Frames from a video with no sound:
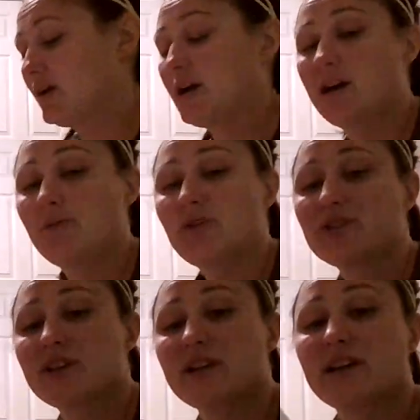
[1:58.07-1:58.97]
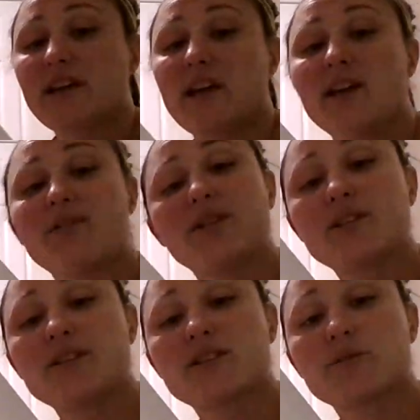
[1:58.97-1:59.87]
I'm using a
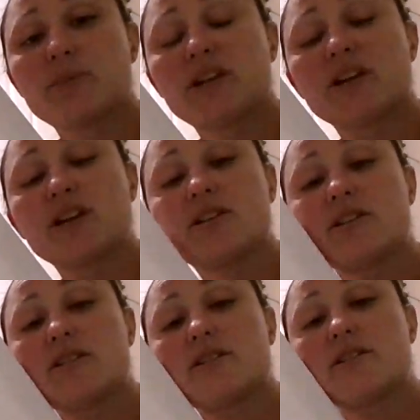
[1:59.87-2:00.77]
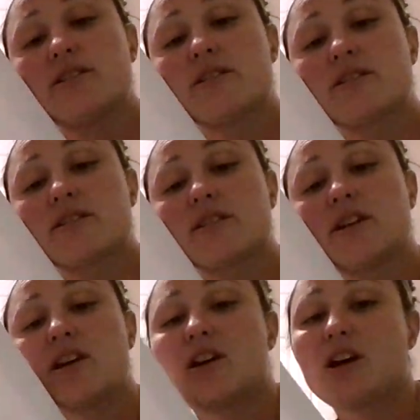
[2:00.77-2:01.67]
canvas because
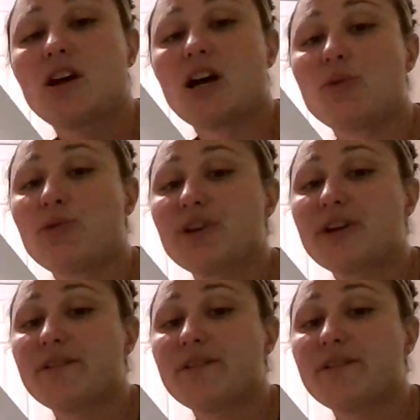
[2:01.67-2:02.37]
I will not